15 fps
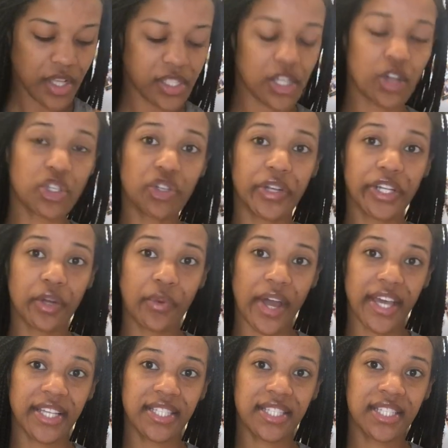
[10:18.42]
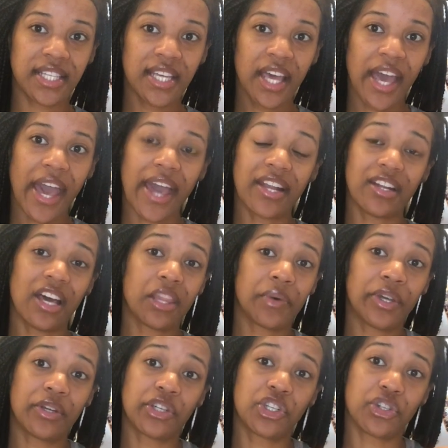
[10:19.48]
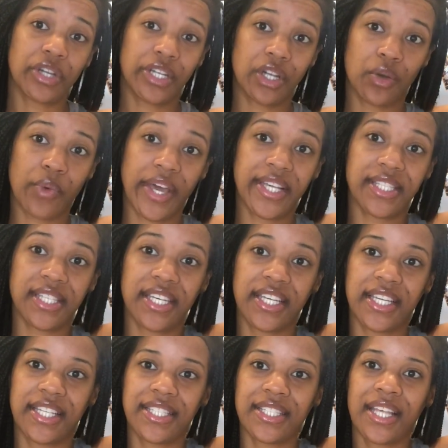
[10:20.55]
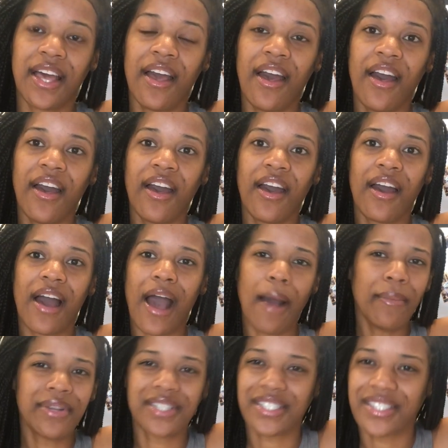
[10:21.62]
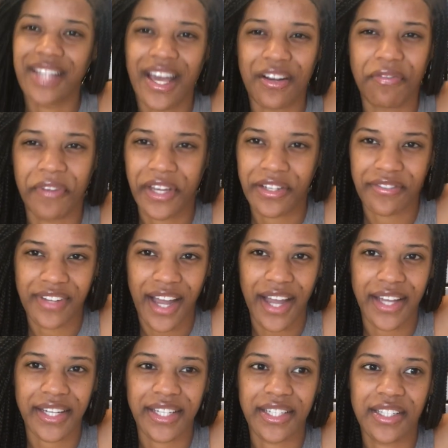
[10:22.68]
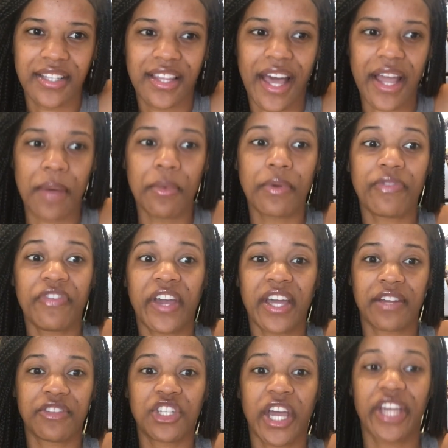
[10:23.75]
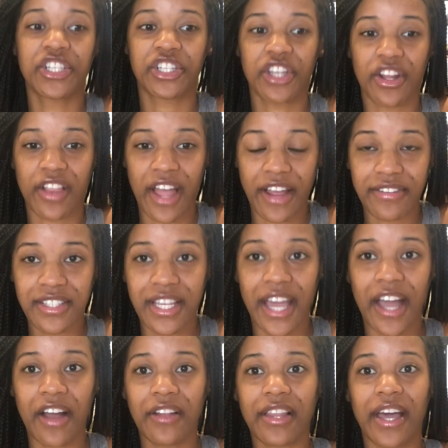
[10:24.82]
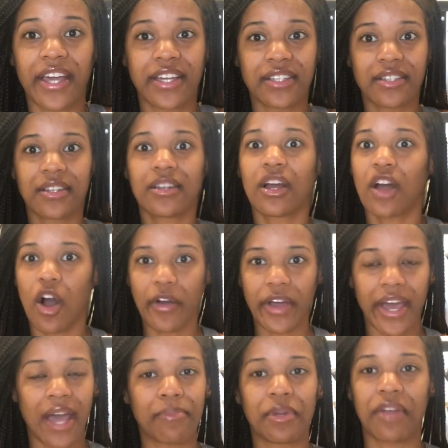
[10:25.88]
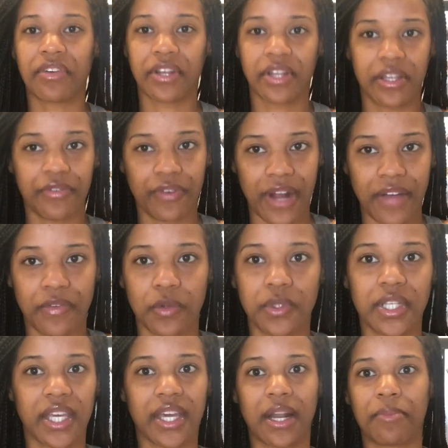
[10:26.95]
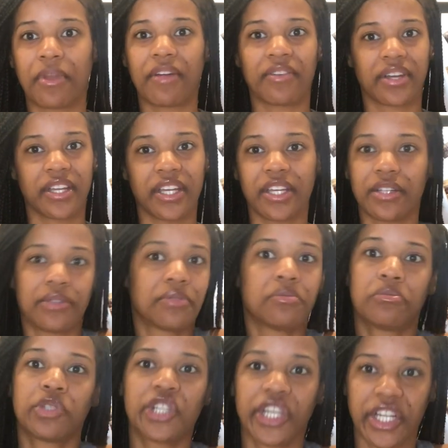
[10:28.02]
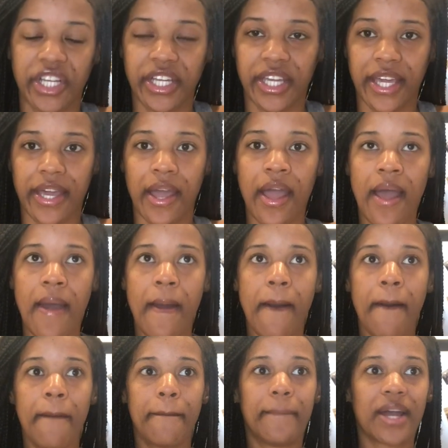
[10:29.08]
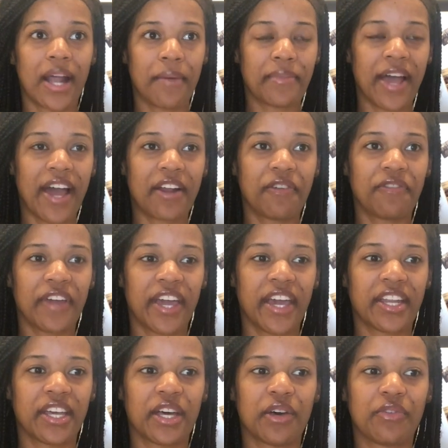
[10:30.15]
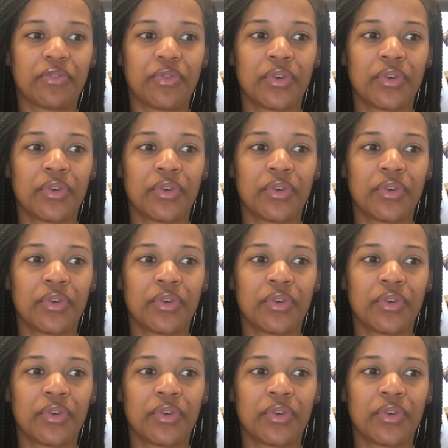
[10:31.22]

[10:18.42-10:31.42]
So shrink your waist. And another way you can shrink your waist is, I'm just not a fan of dieting. Like, I'm a fan of changing your lifestyle. Like, okay, I'm never gonna eat fried foods again. I'm never gonna eat chicken again. But I'm not a fan of